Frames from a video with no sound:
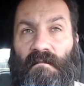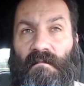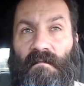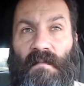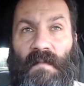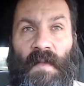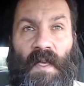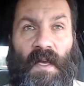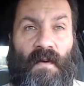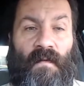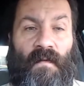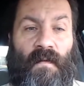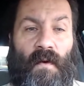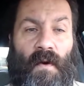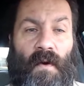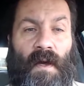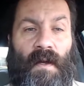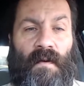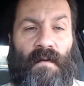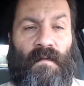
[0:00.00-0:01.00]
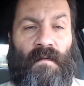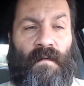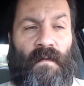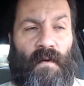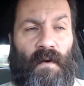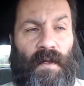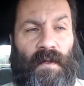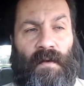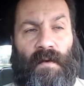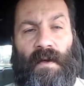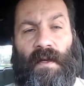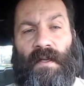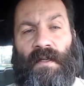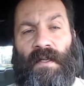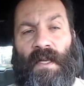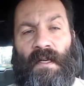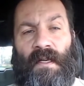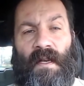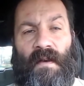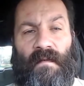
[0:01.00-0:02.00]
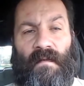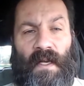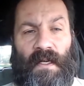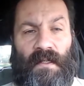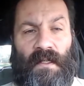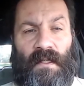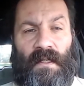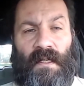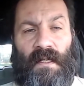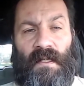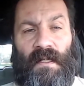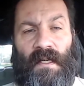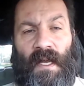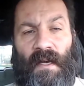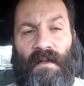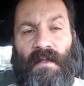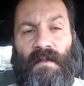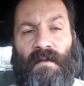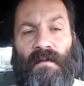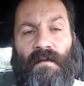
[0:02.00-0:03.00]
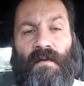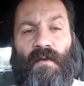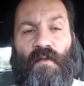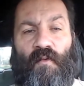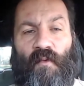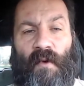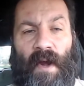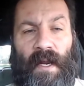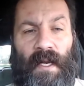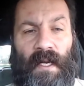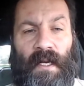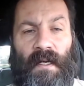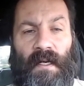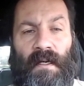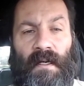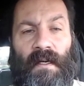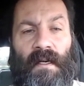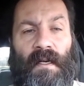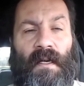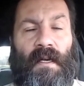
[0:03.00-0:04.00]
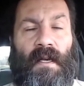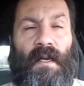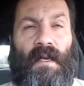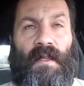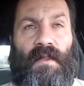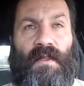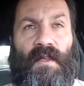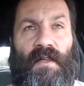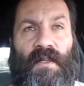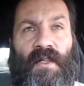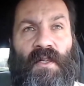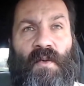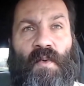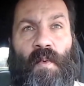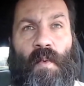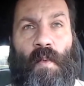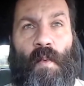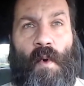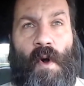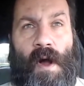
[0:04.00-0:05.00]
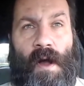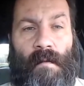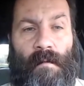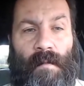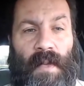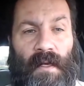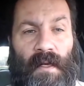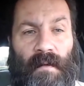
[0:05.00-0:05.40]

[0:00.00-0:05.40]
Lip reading: 443 executive agencies? How do you drain the swamp?